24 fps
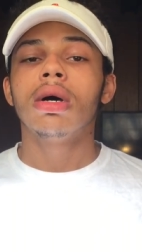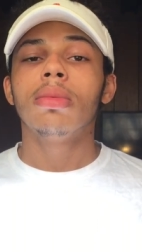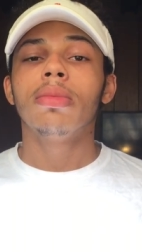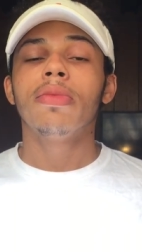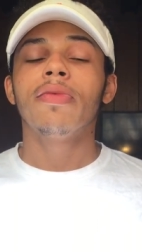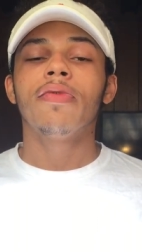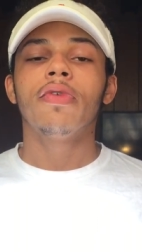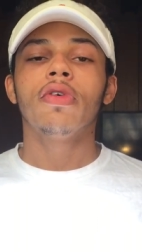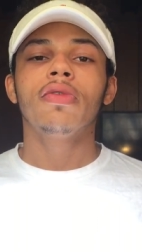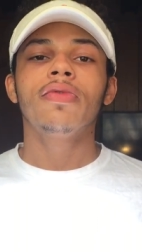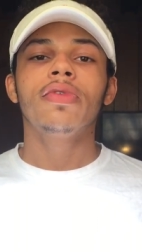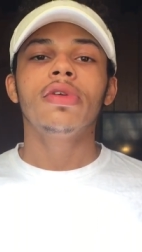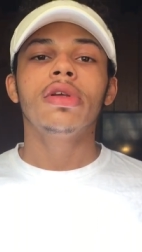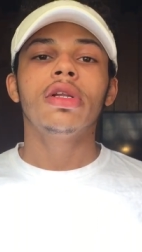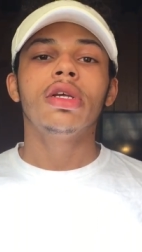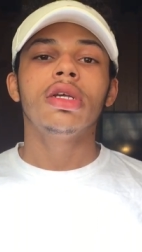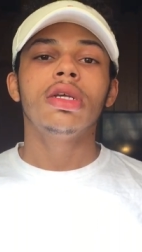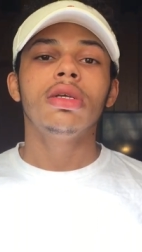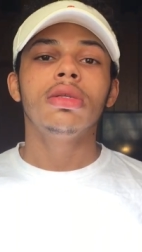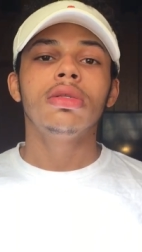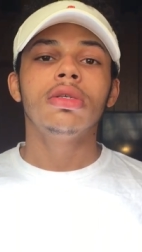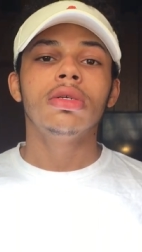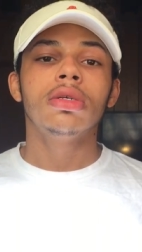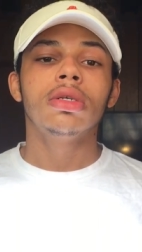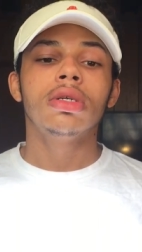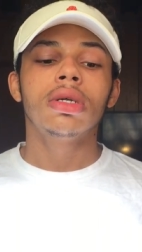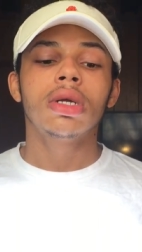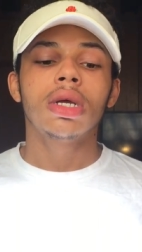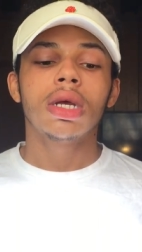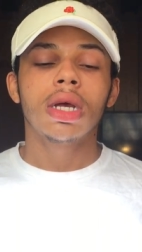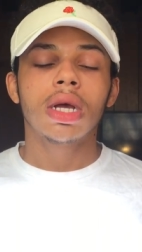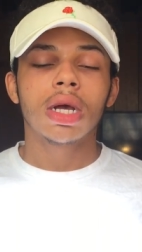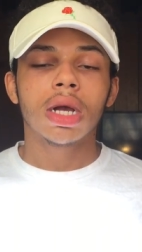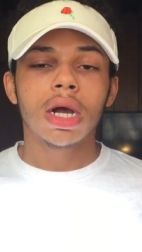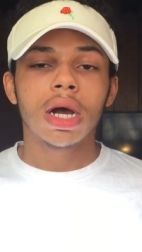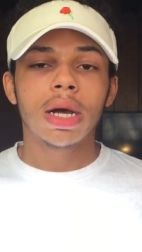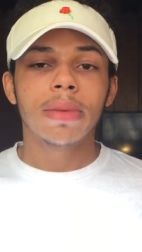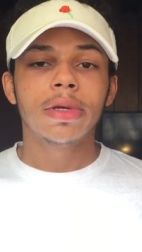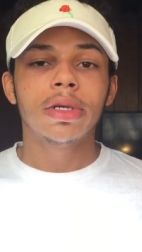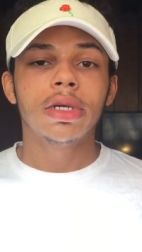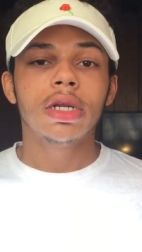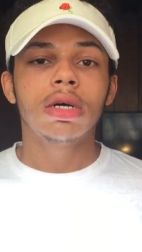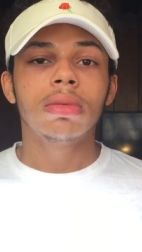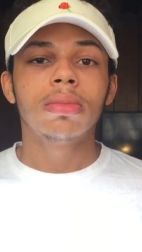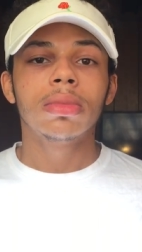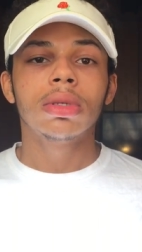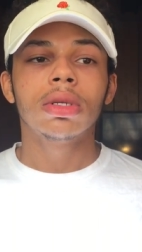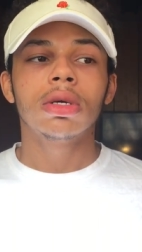feel free to either comment
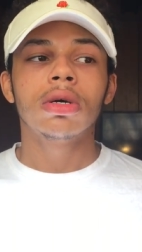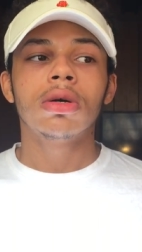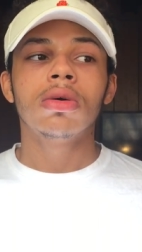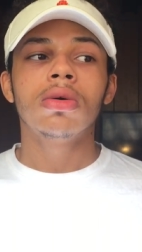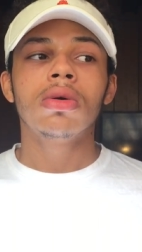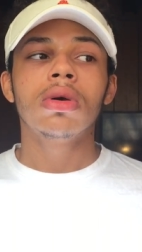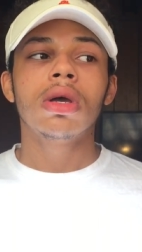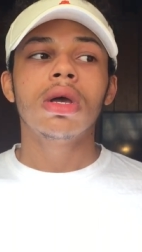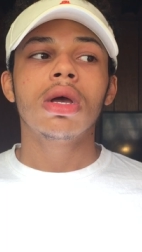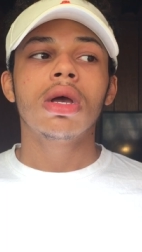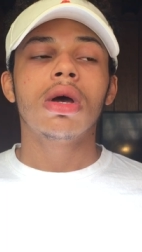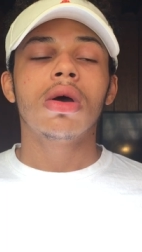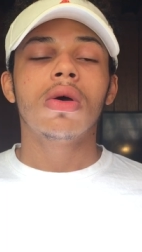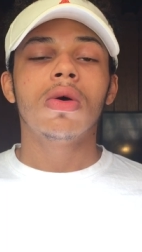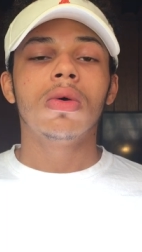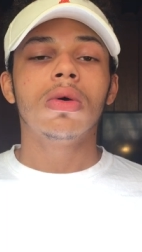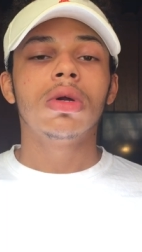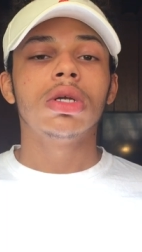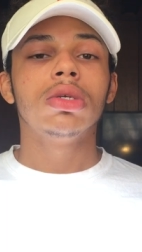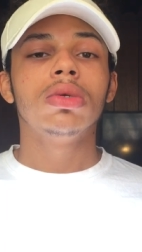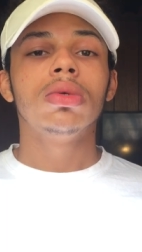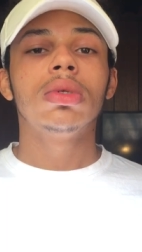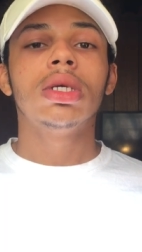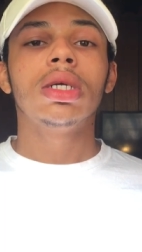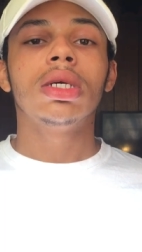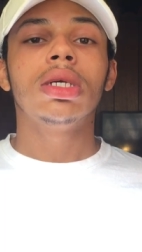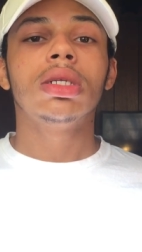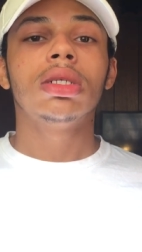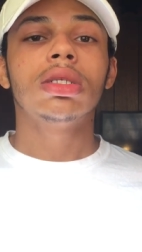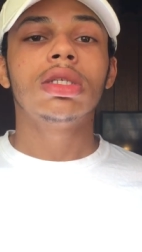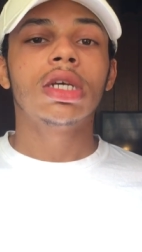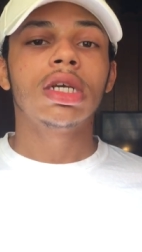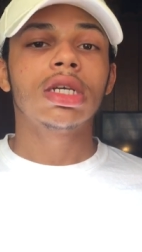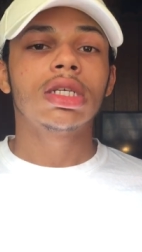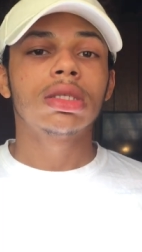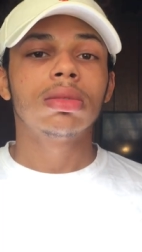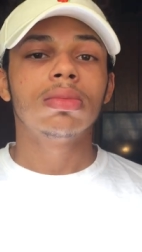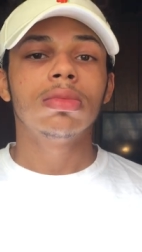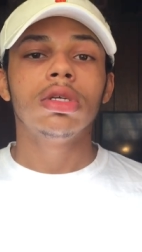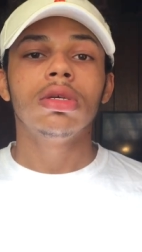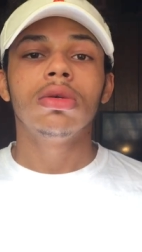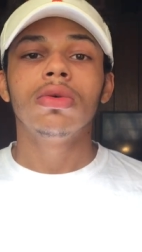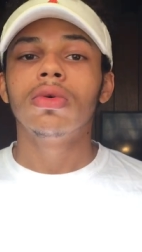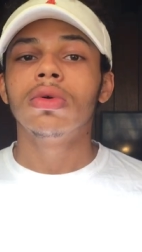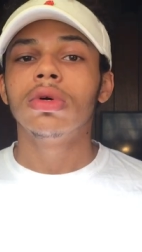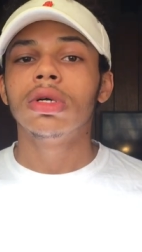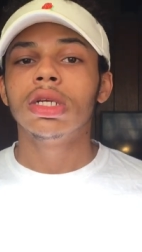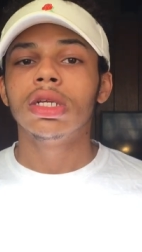down below, or you can text me
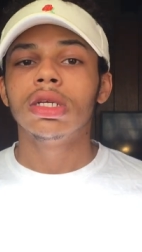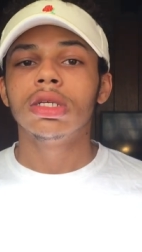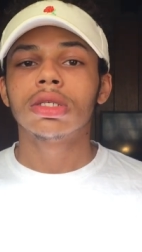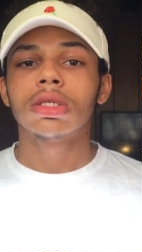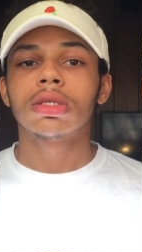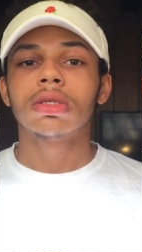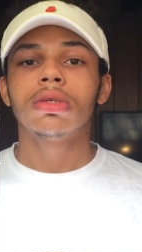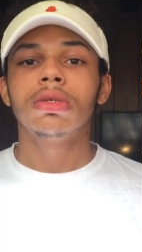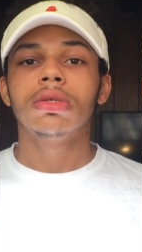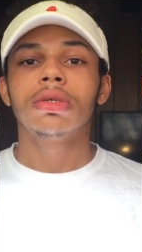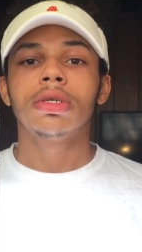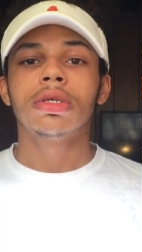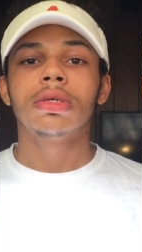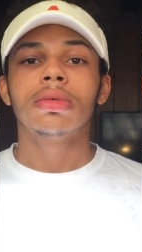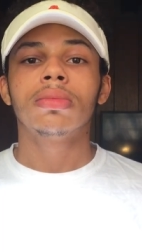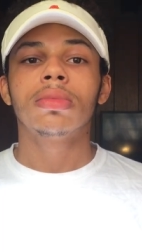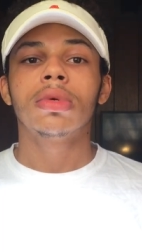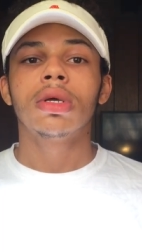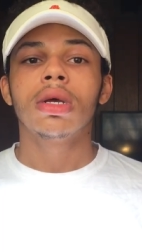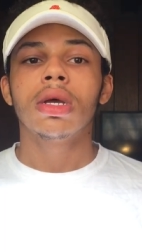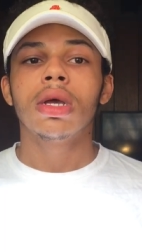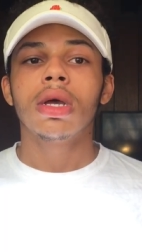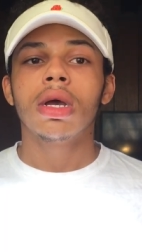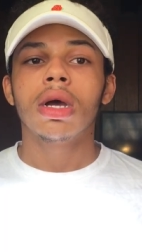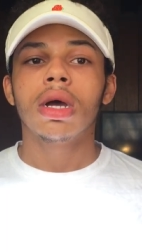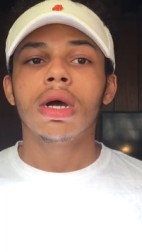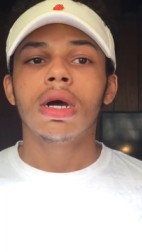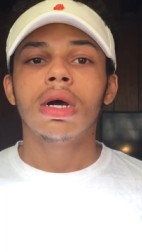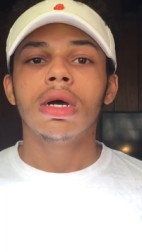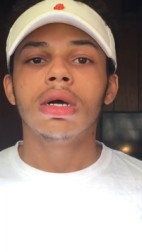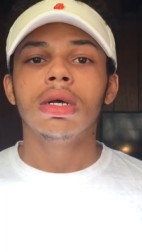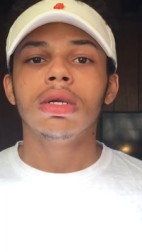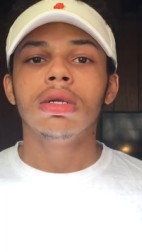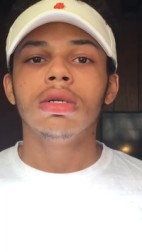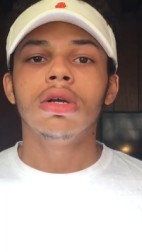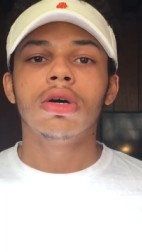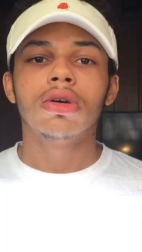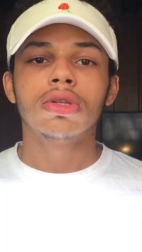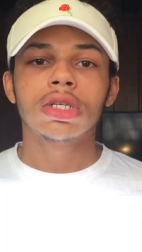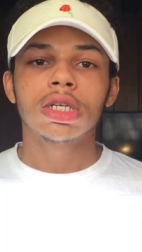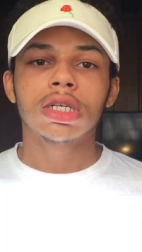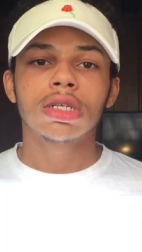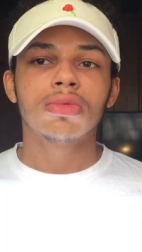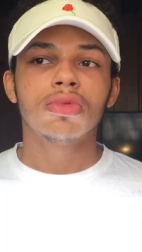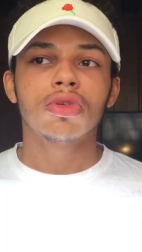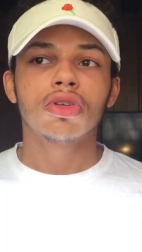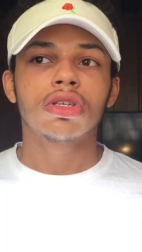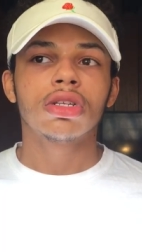on Instagram. Don't
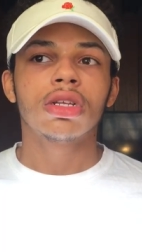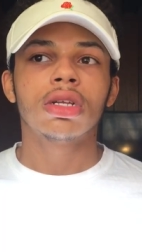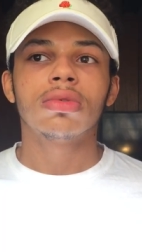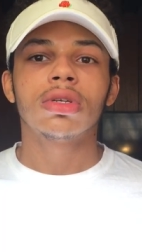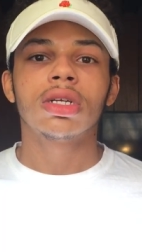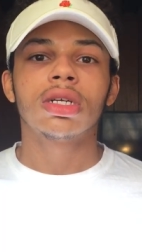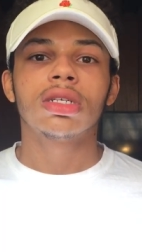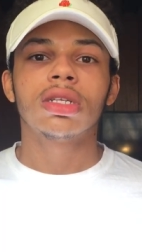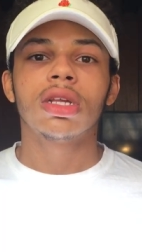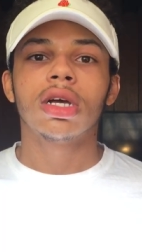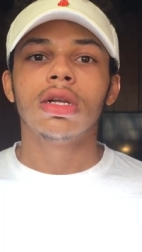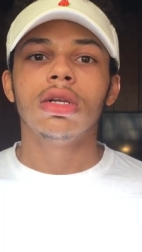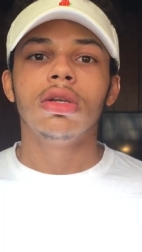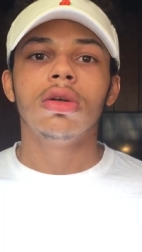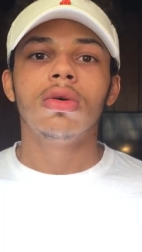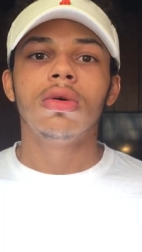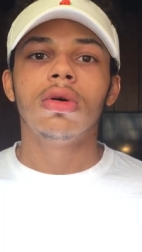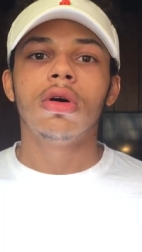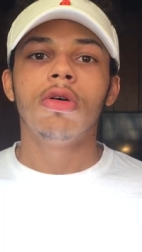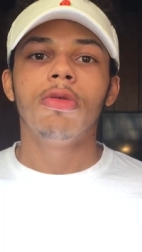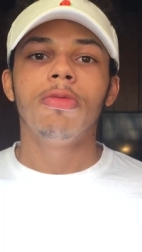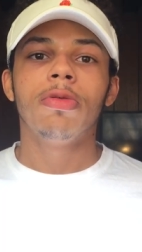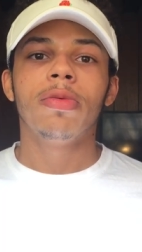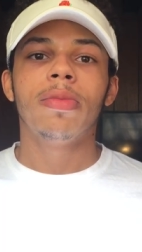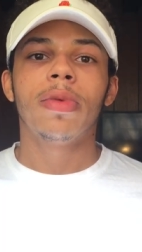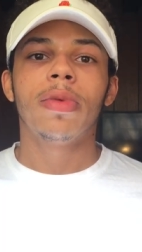text me on Snapchat because I don't open